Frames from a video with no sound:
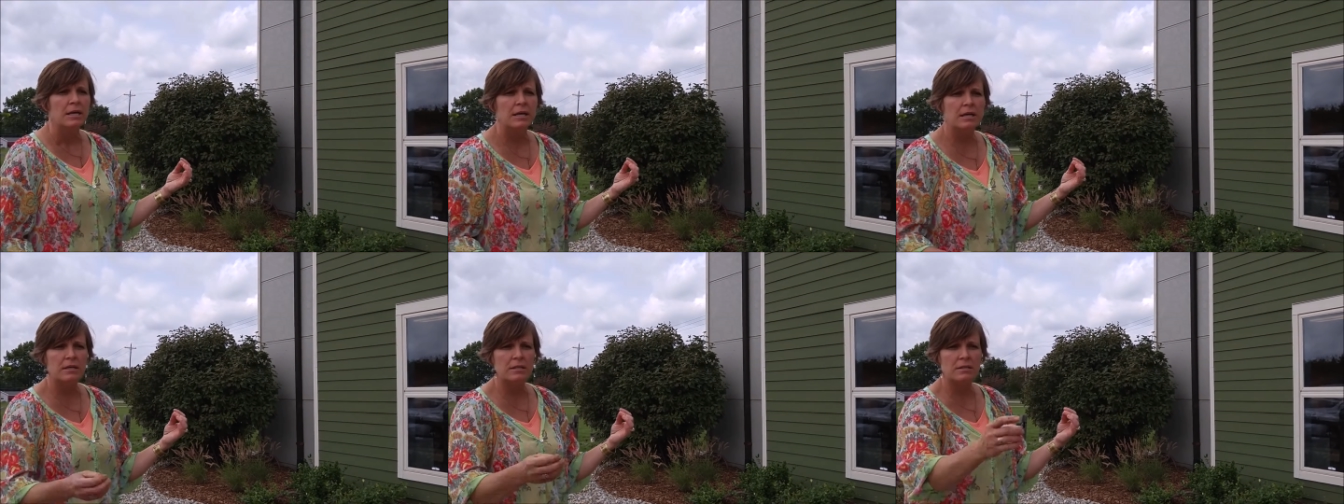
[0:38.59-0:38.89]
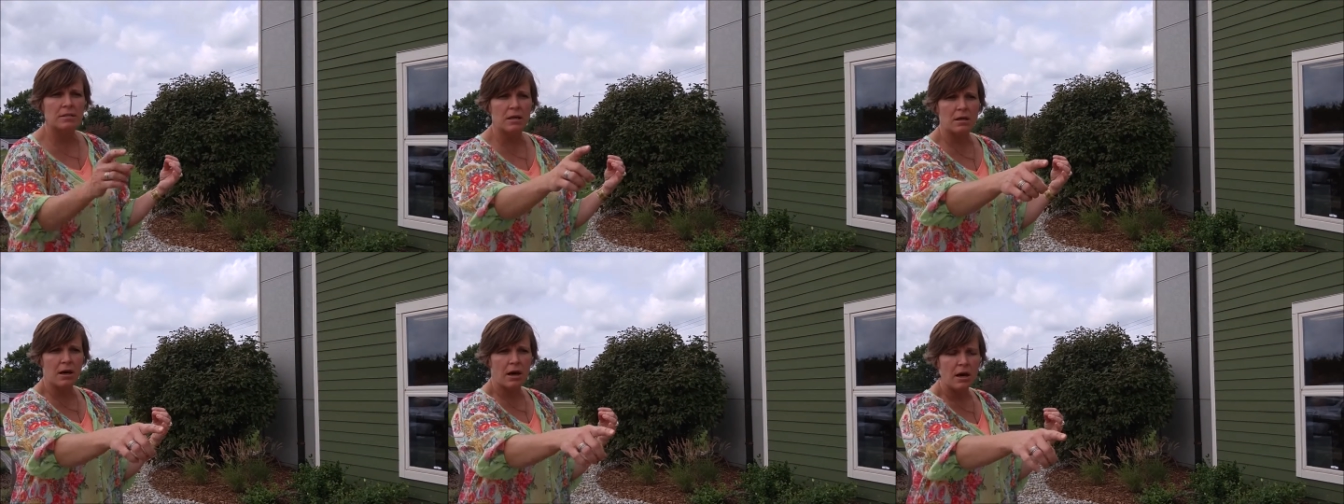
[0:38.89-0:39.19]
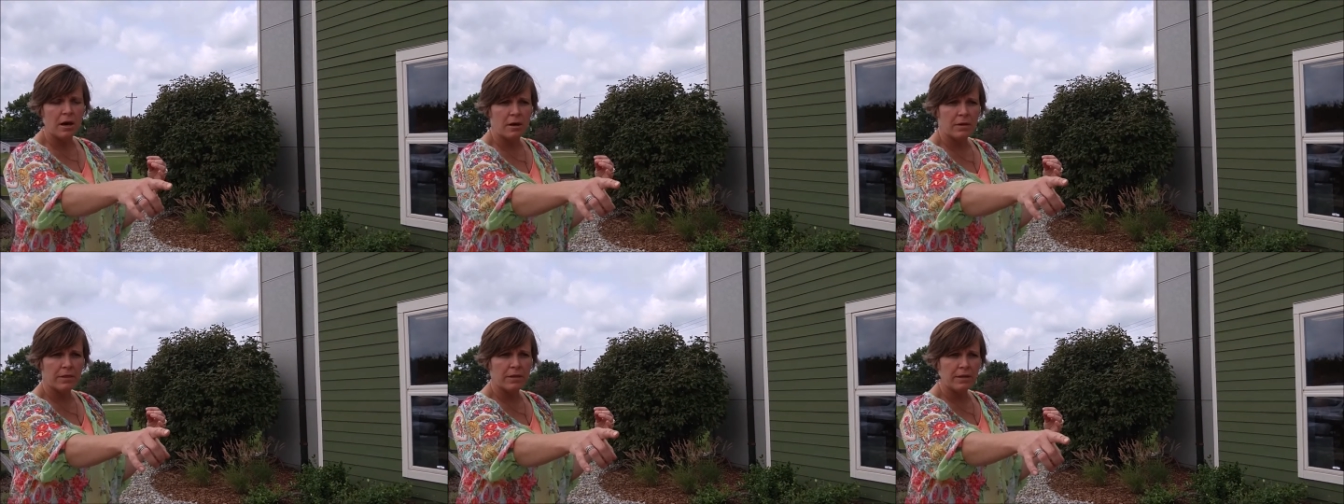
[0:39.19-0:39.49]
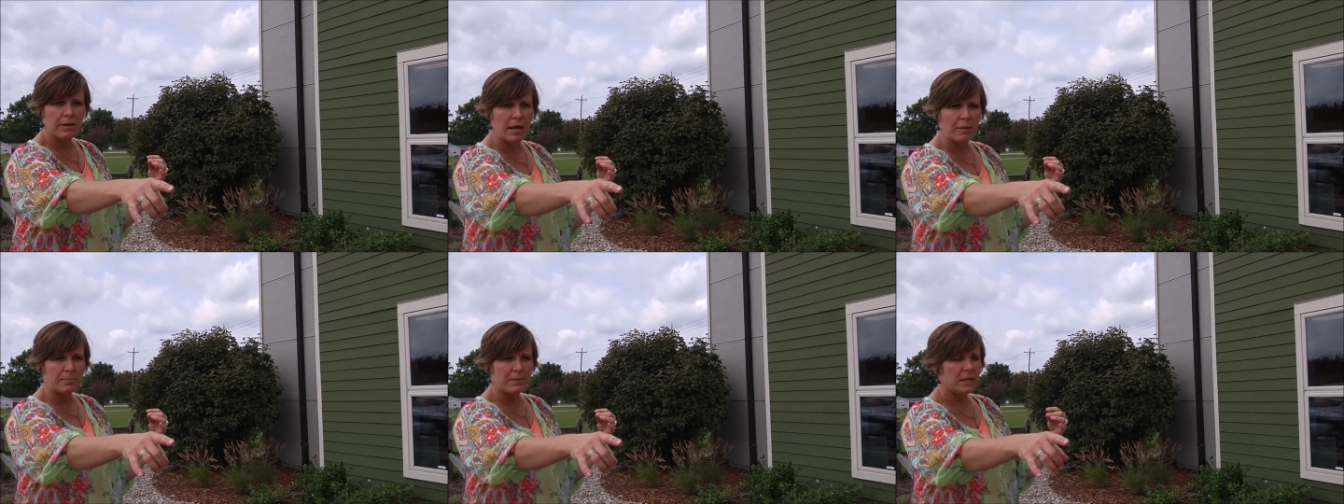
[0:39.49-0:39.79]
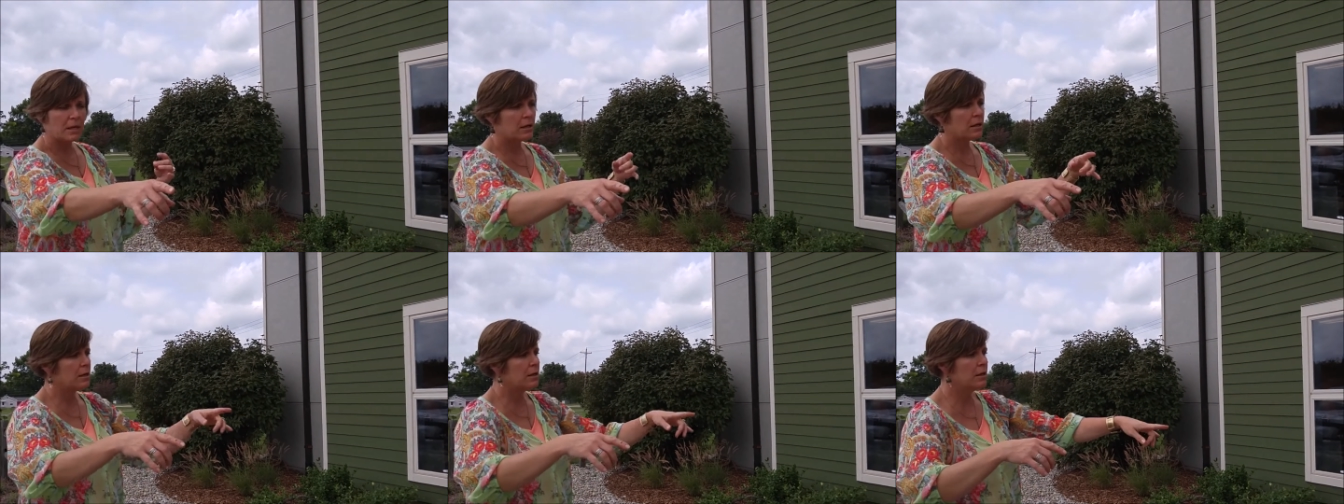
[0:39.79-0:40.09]
is the
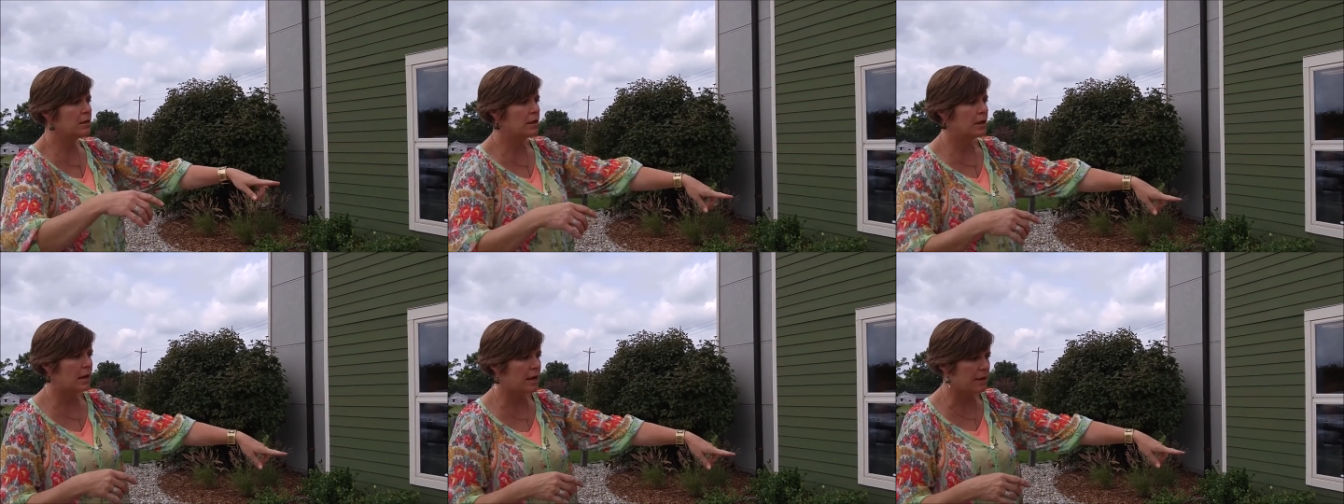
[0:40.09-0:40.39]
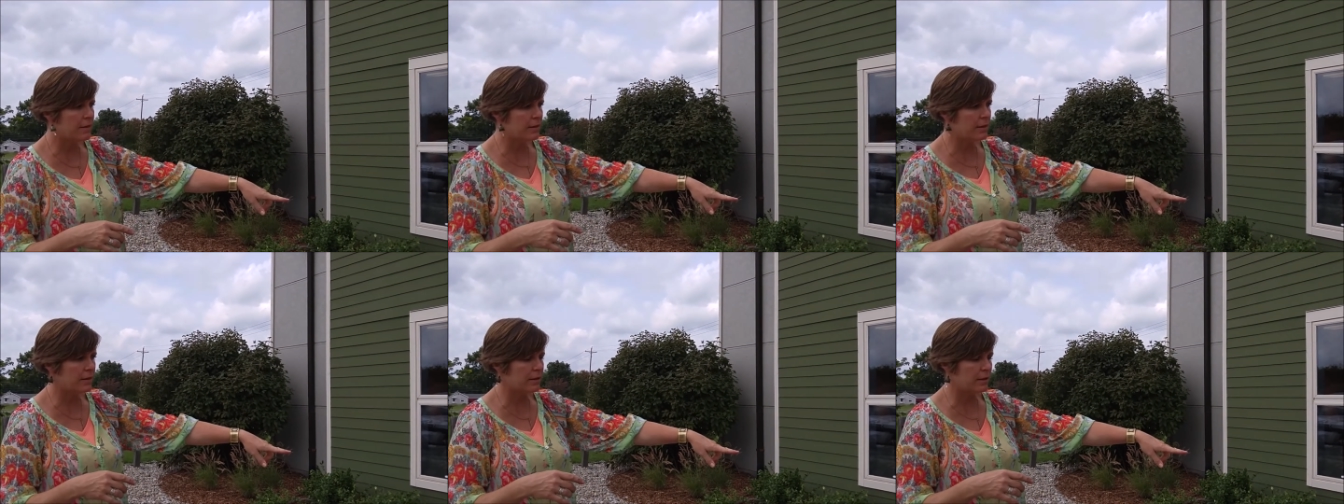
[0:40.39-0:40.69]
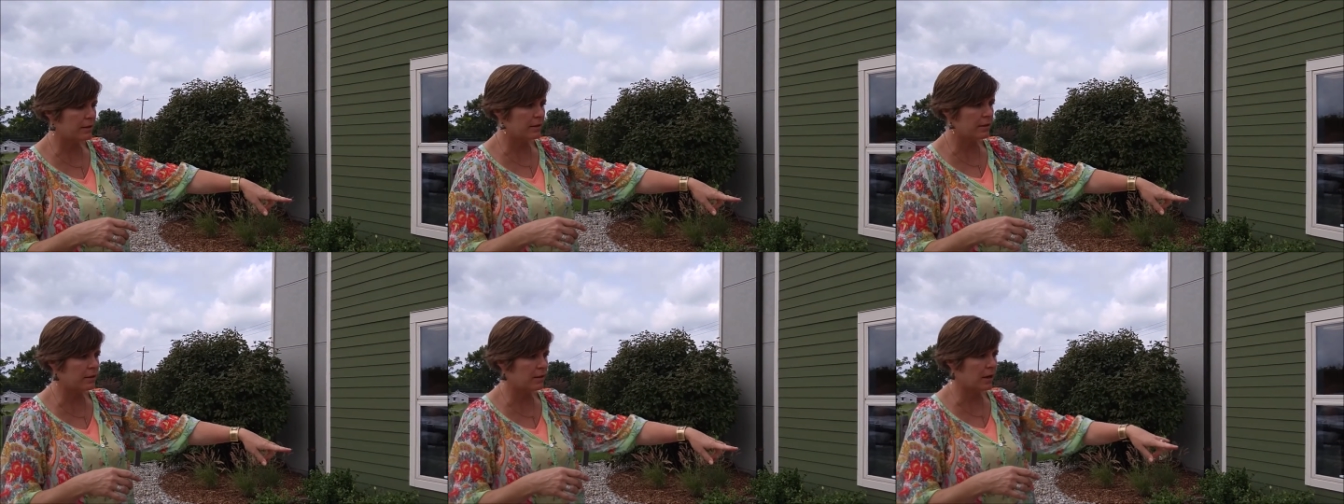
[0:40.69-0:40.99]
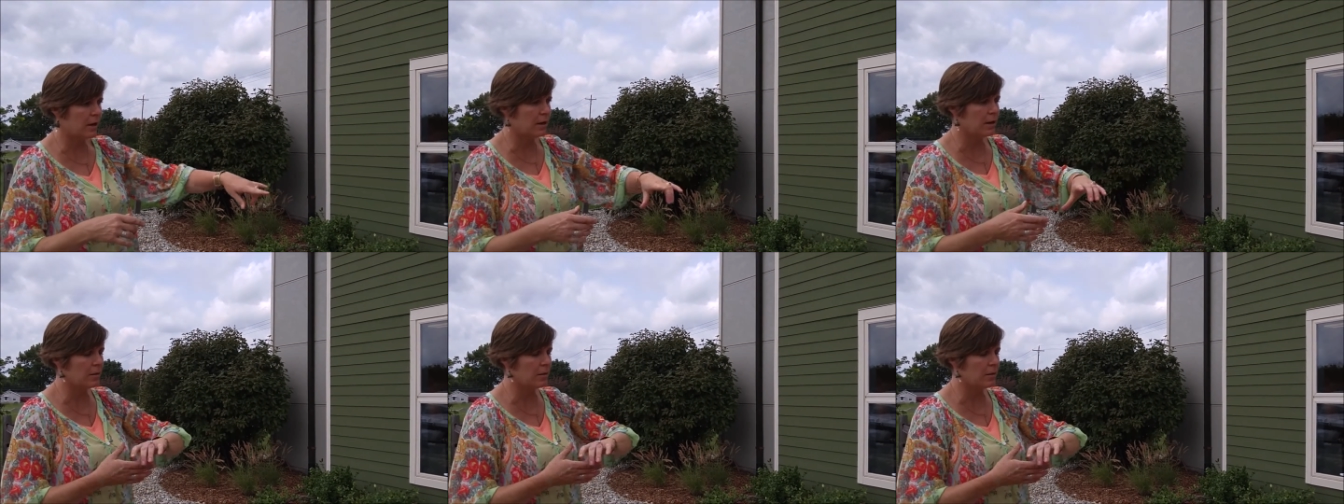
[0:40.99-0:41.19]
nepta and the